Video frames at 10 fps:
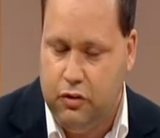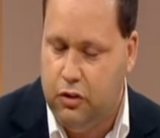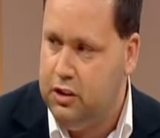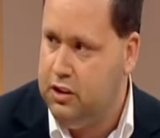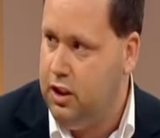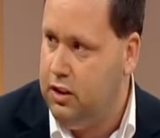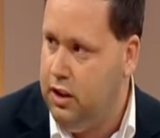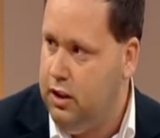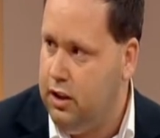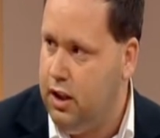Well, I don't think
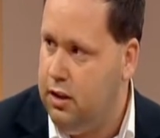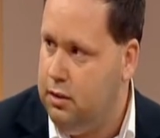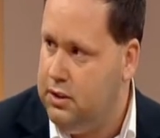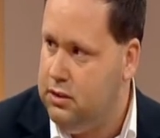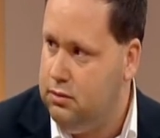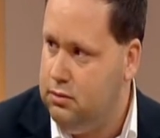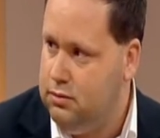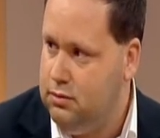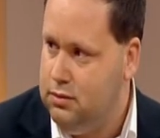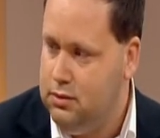it's fully sunk in
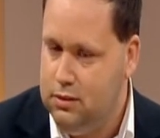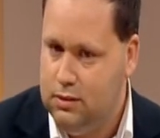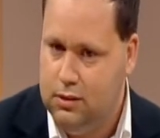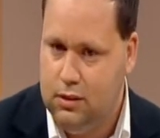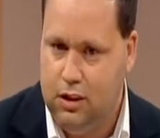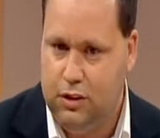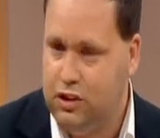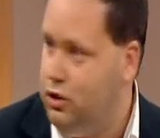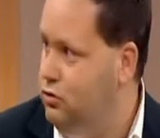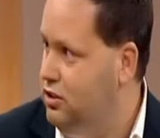yet. I mean,
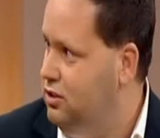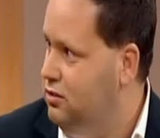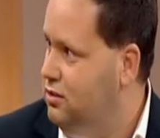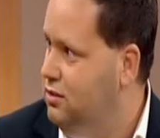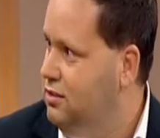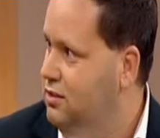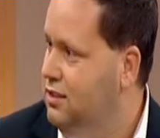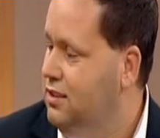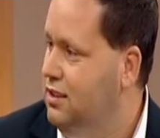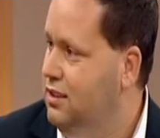you uh, it's all still